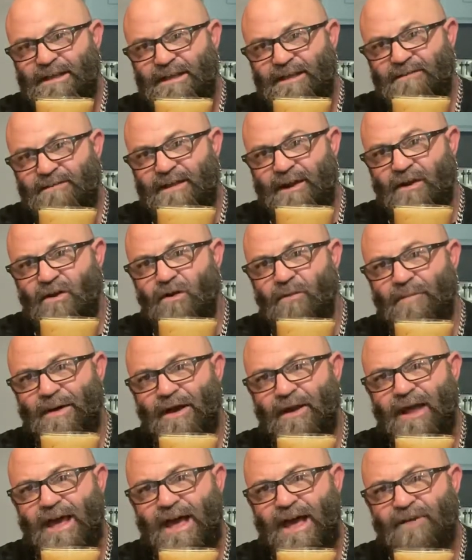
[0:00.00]
in there
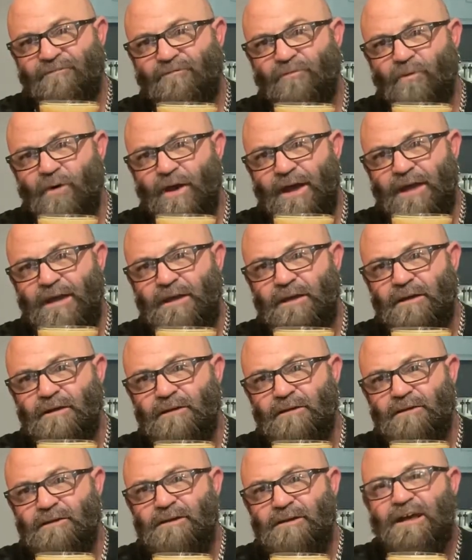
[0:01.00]
about halfway
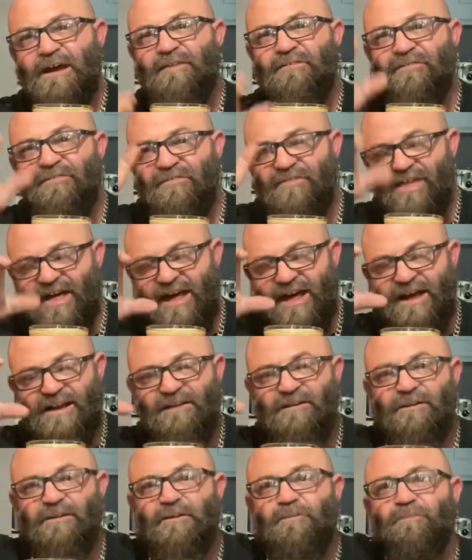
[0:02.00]
and
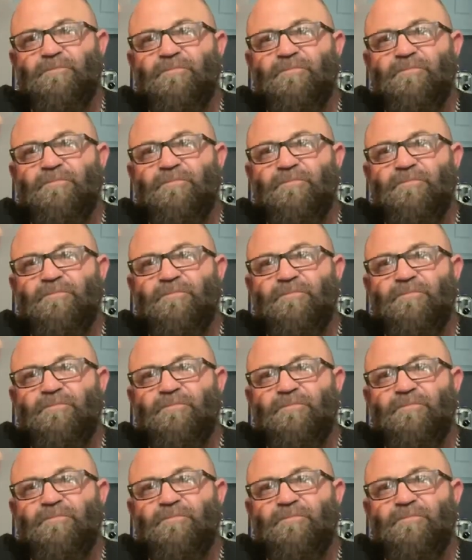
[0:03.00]
then